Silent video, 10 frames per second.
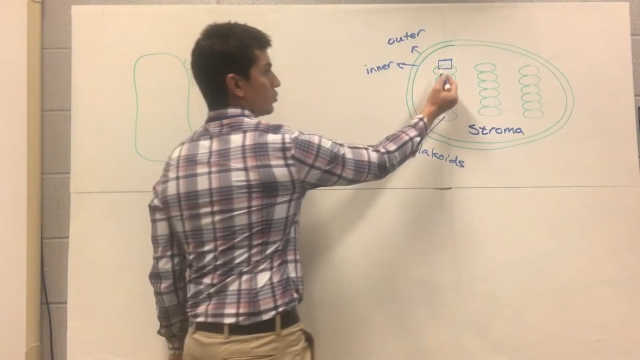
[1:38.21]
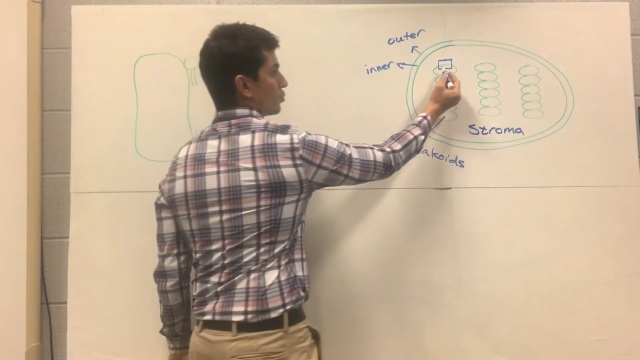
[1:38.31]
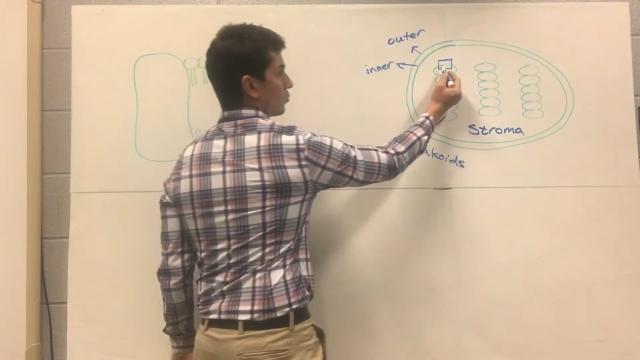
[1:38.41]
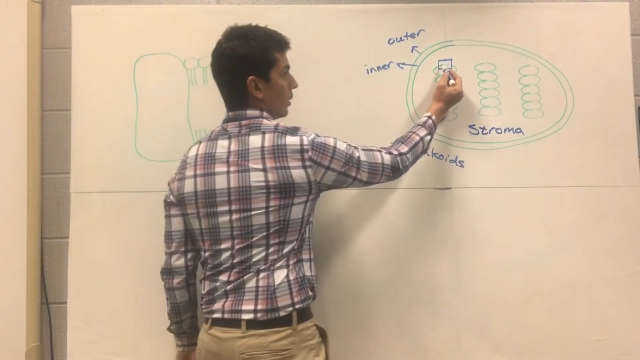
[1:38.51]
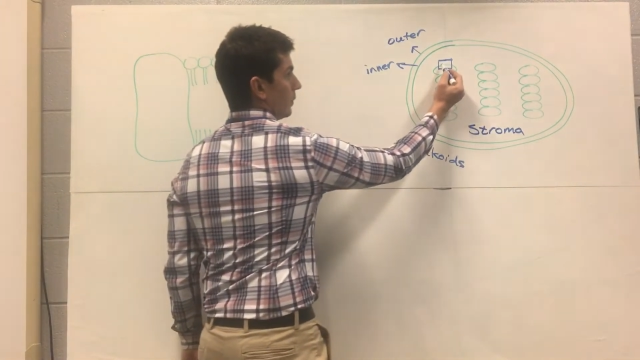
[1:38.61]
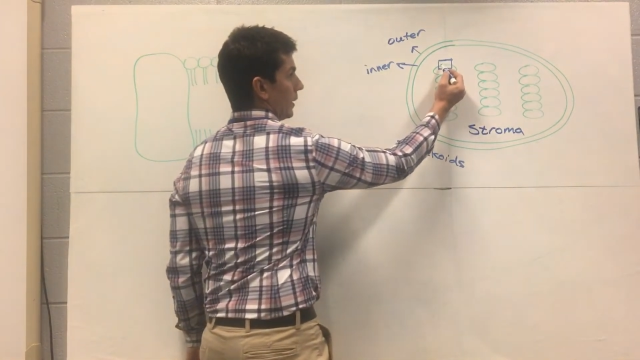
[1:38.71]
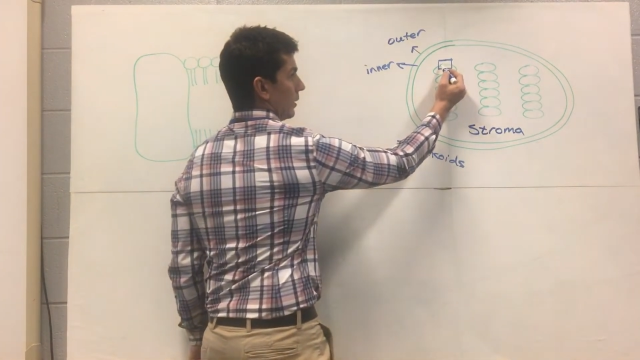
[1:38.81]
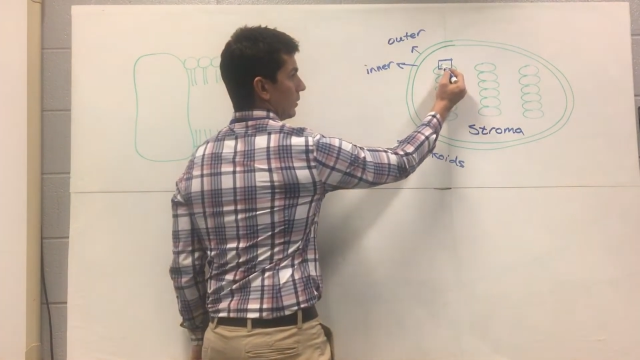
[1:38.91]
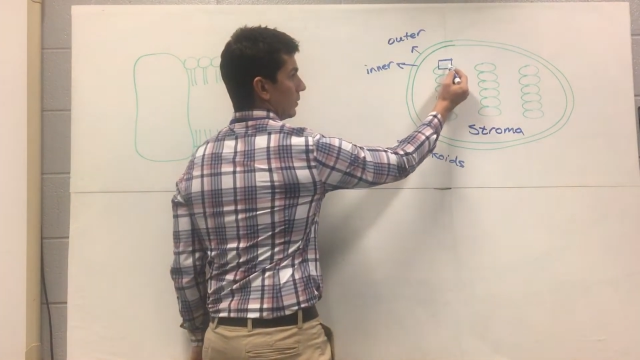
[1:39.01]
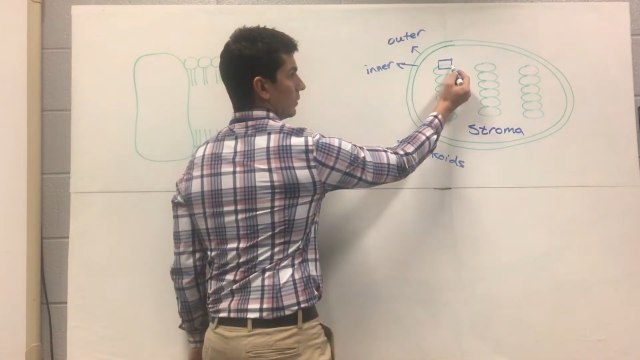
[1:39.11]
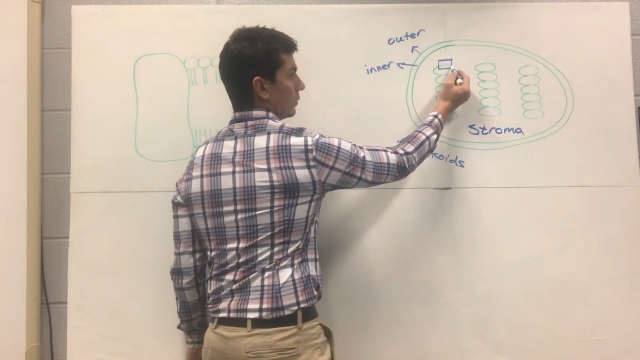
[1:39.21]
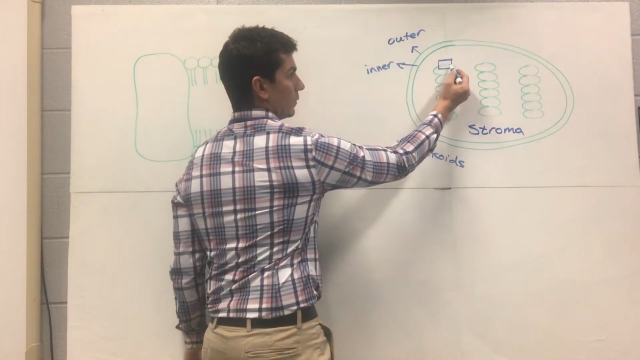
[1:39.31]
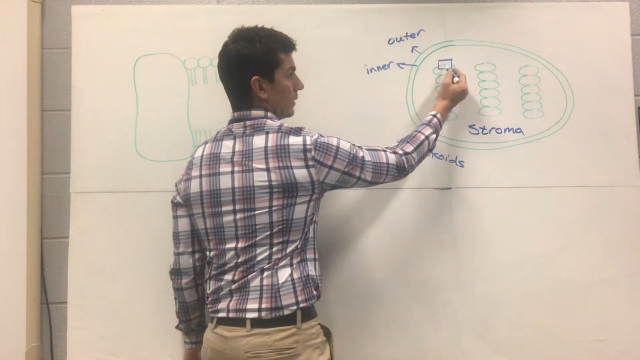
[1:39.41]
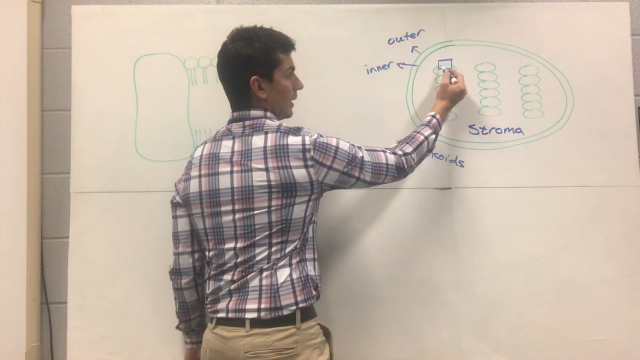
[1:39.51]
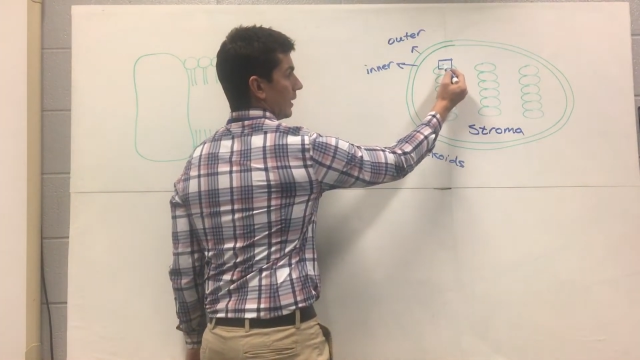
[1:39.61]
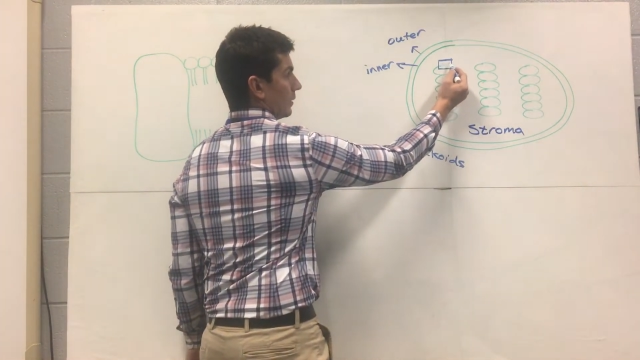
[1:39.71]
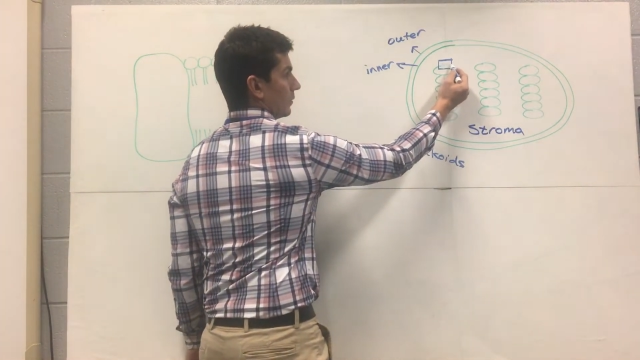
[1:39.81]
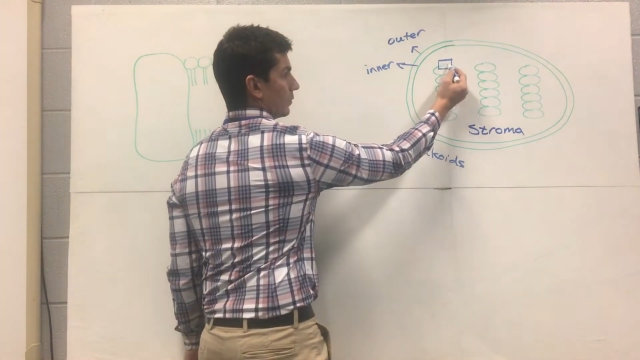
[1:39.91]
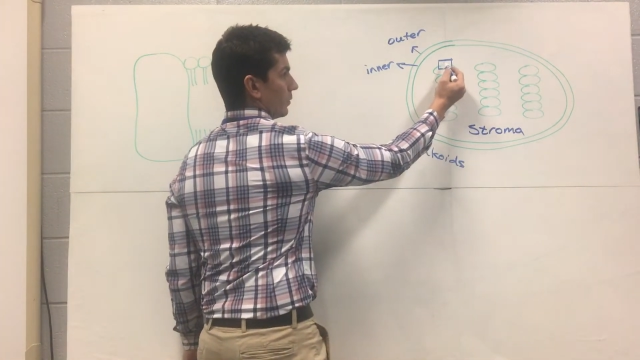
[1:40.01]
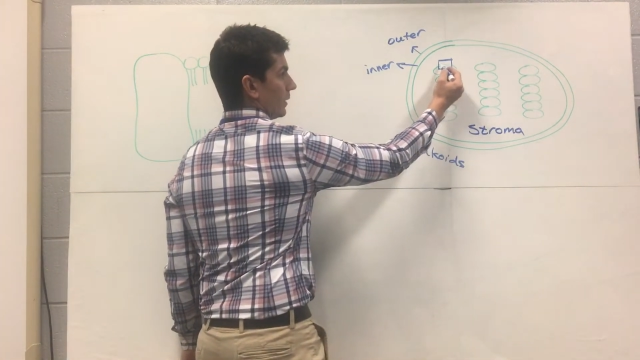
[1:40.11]
stroma with that
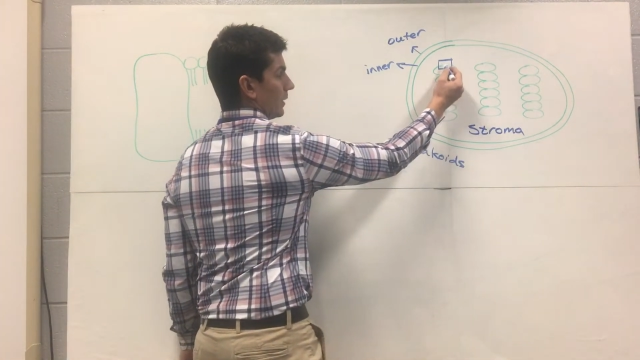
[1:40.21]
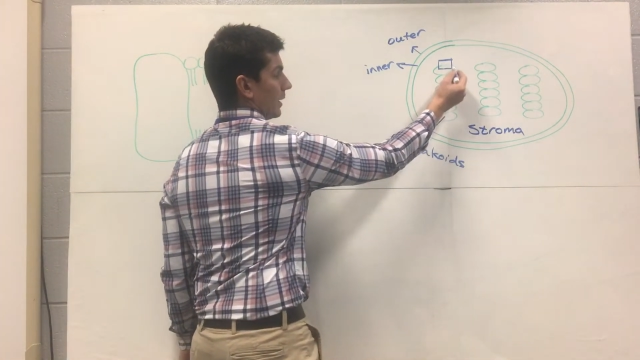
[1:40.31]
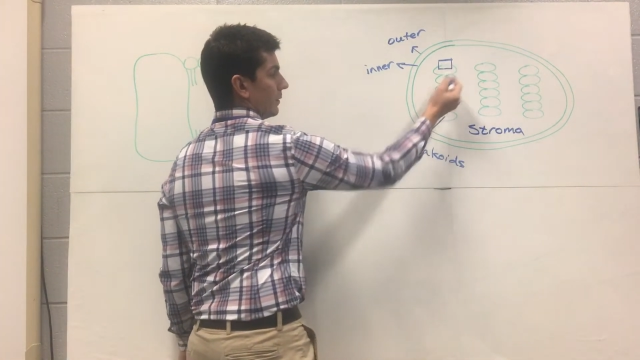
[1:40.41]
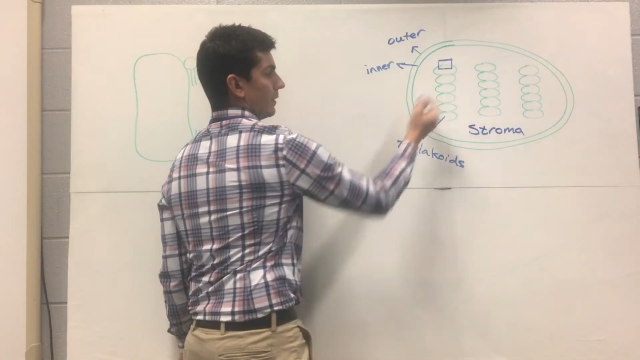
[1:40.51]
little green line